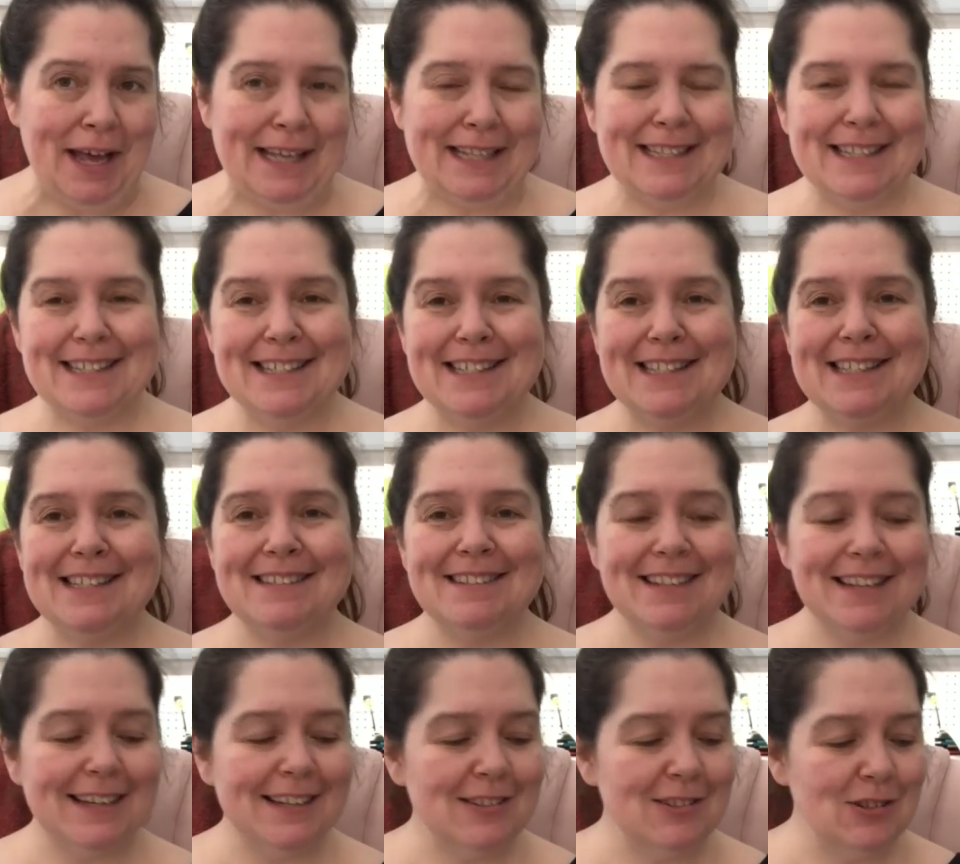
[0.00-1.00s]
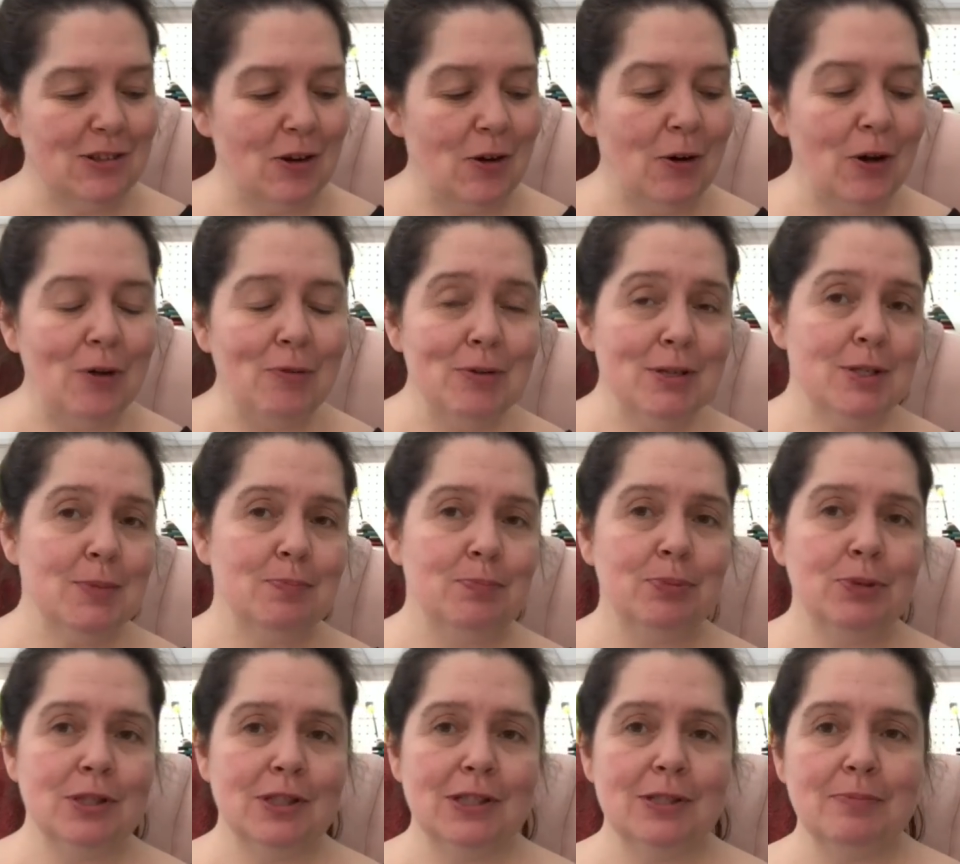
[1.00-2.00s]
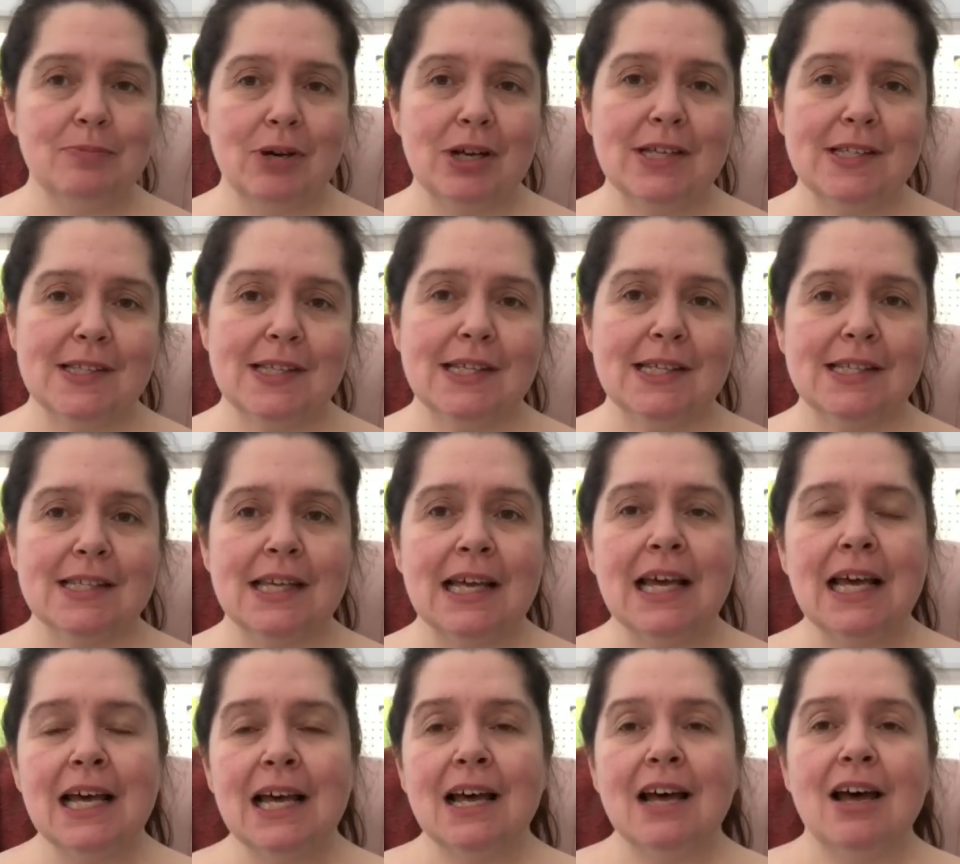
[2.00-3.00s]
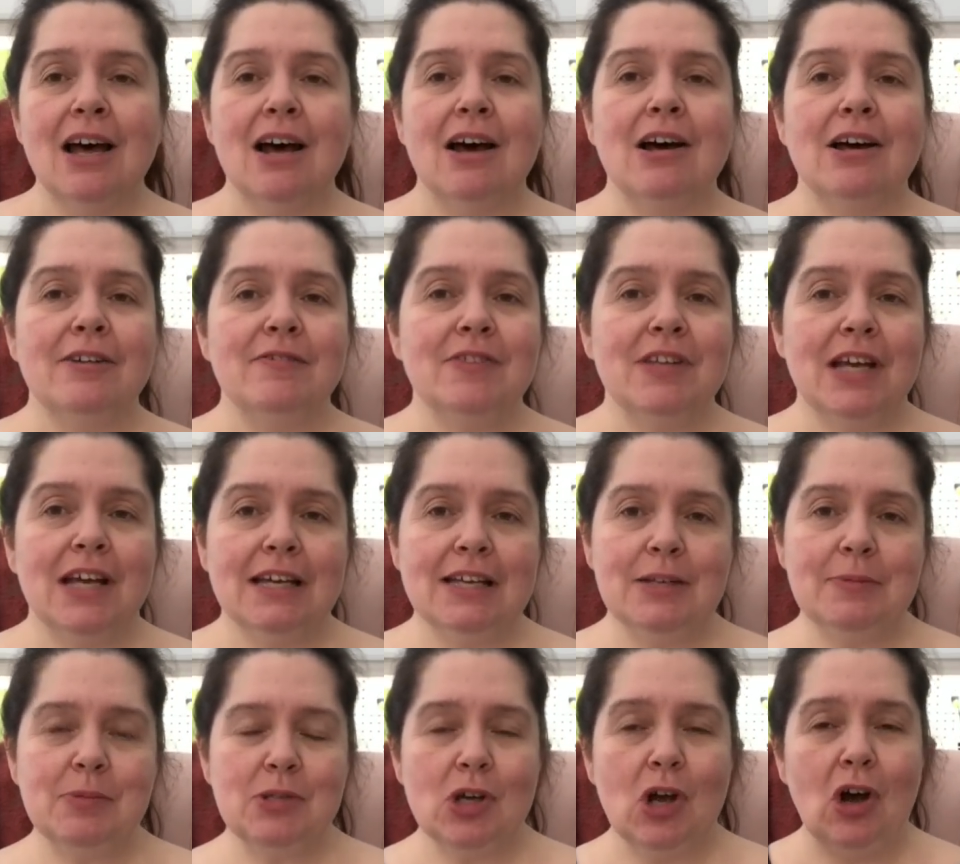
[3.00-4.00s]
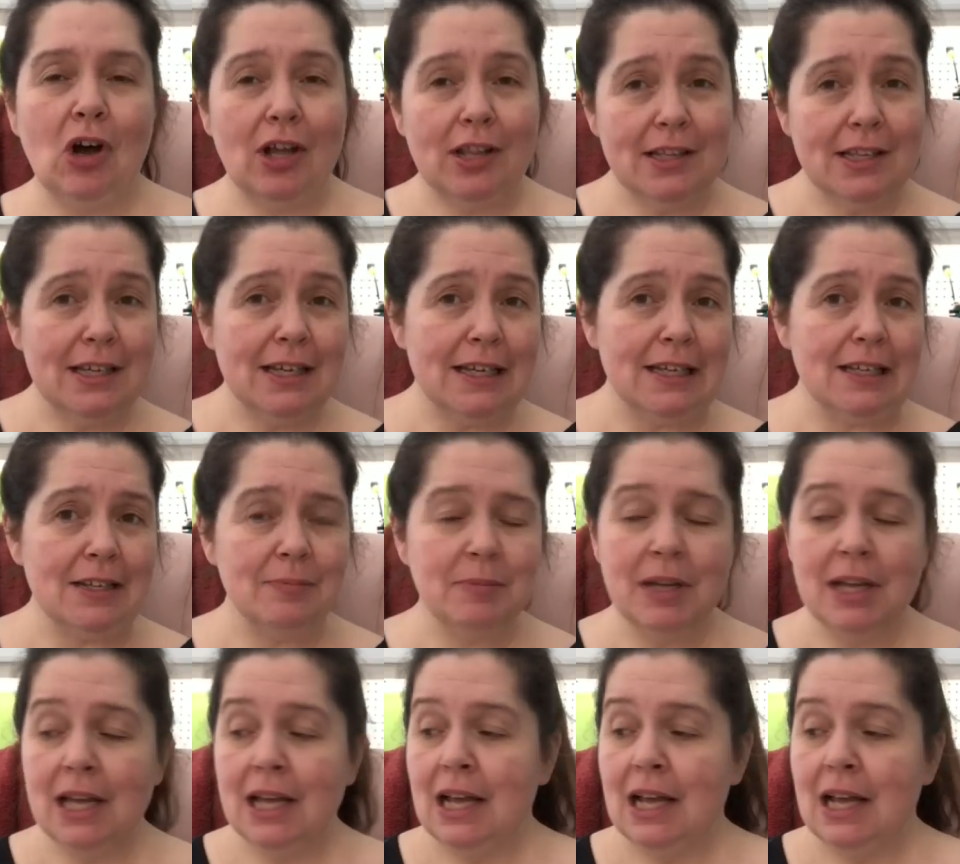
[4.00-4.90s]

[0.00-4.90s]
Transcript: that since they don't always put the prices of the items on the item.